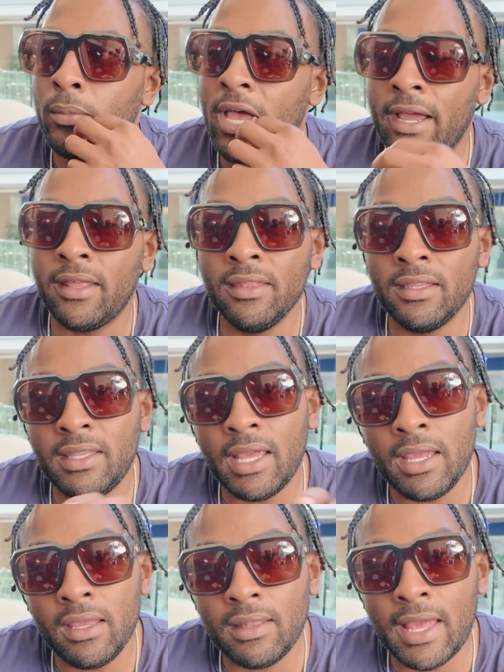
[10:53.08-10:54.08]
back in the
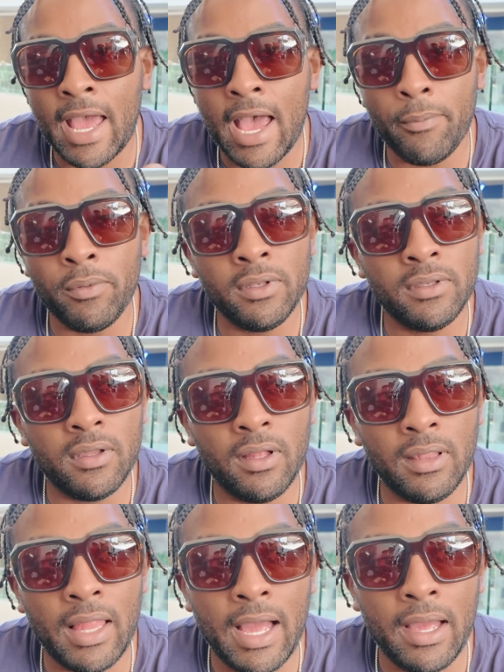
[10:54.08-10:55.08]
day, that happened
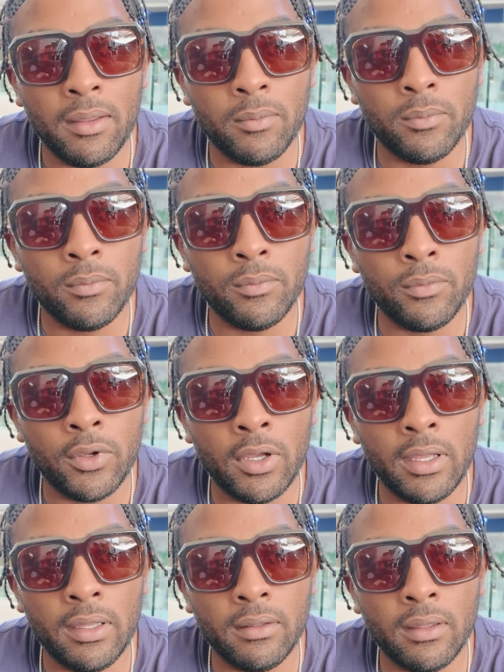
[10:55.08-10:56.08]
a lot,
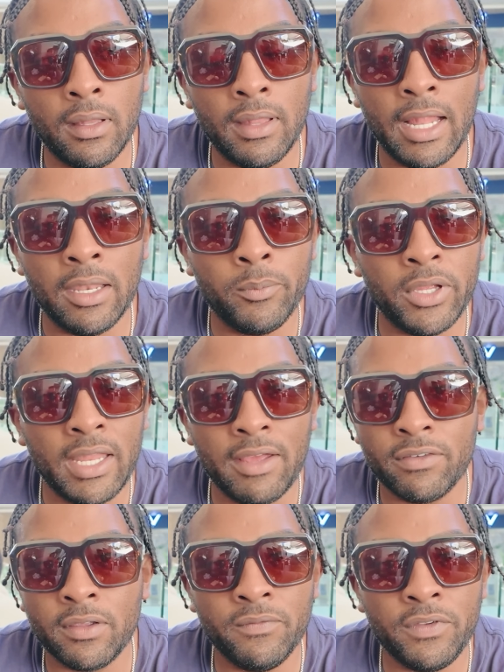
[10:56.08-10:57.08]
but a lot of men
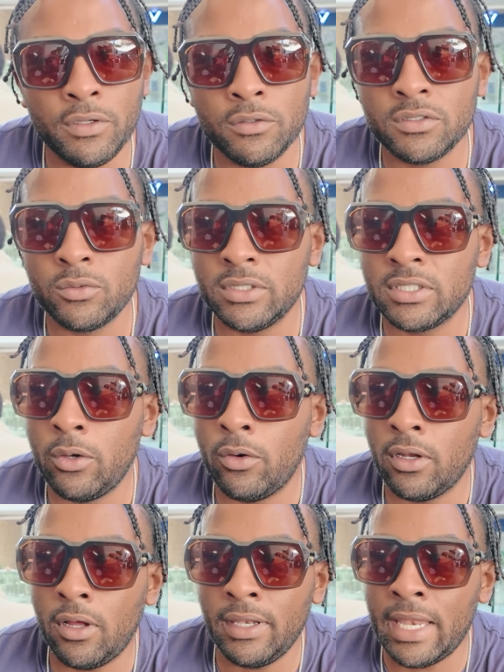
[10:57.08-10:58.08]
have confused what's
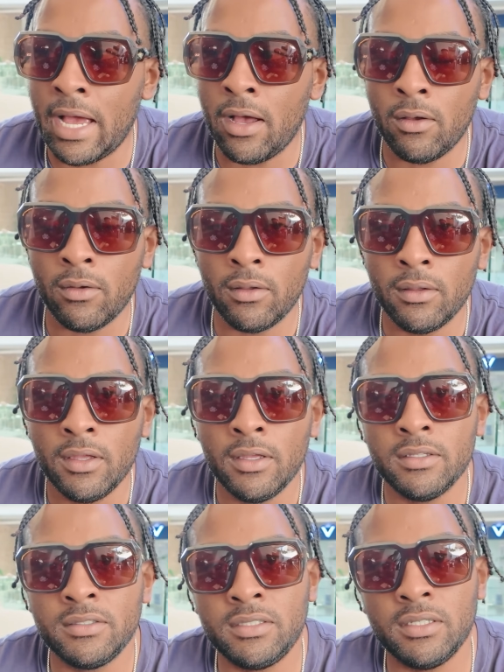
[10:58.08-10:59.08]
going on now
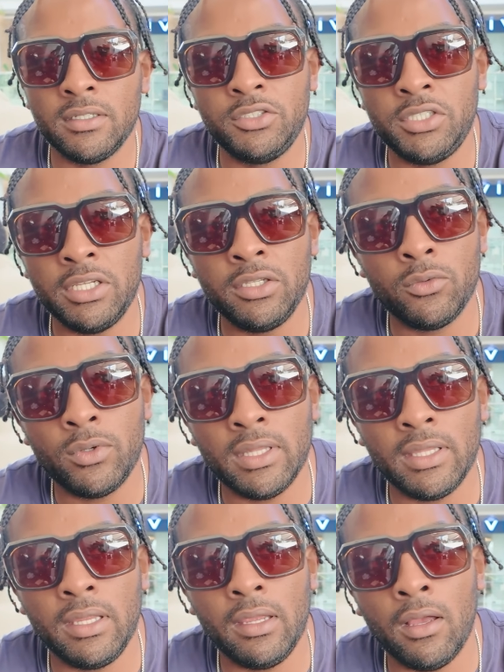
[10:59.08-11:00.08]
to
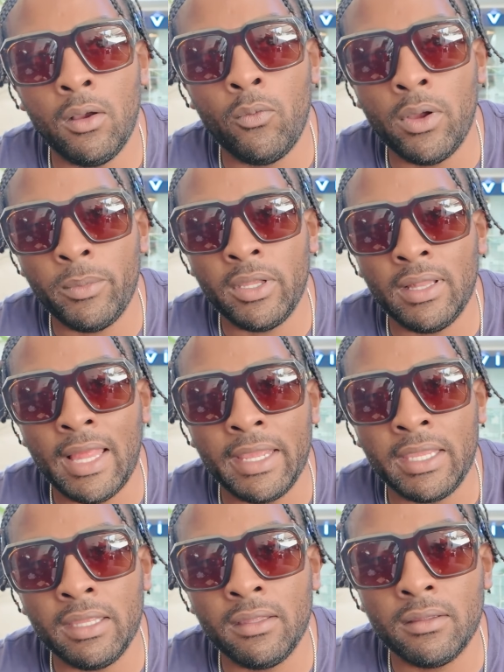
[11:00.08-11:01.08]
genuinely a woman
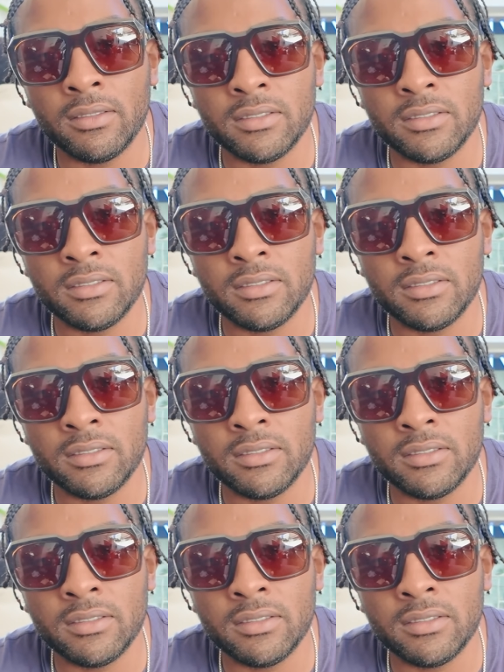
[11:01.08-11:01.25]
liking